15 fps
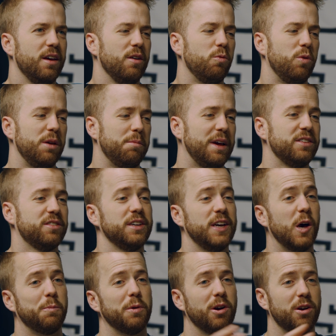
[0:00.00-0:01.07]
We basically
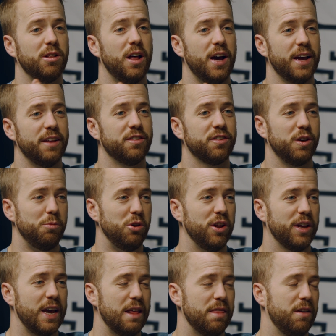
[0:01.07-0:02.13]
help our clients
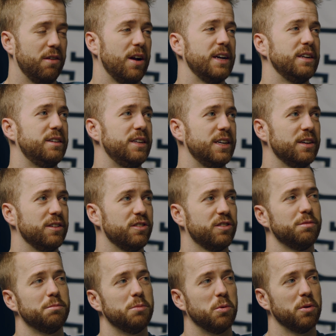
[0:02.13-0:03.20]
communicate their
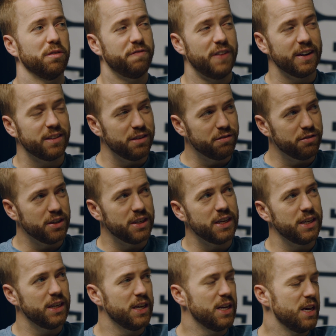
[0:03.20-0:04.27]
ideas more
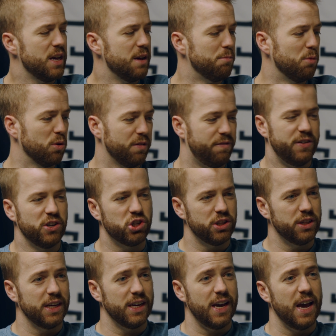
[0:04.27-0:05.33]
effectively, more
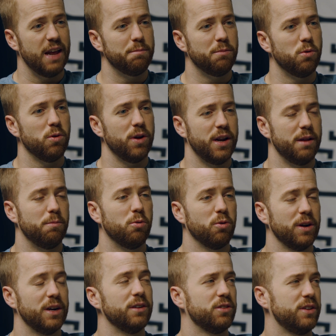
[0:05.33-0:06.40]
efficiently, and in a
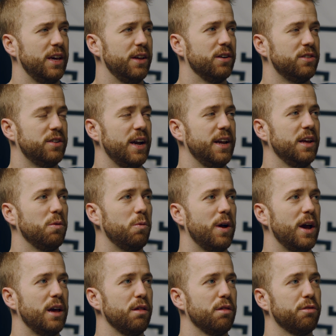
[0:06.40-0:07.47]
more entertaining
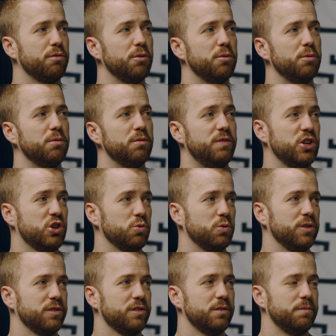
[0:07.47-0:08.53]
way through
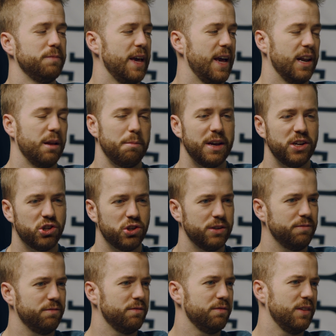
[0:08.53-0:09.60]
visuals,
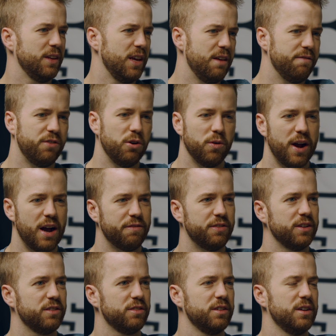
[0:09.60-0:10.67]
animation,
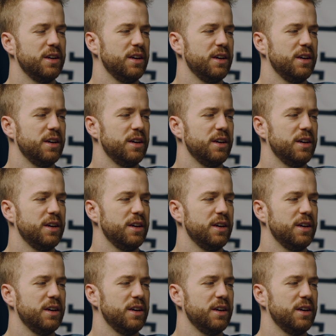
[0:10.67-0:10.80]
infographics,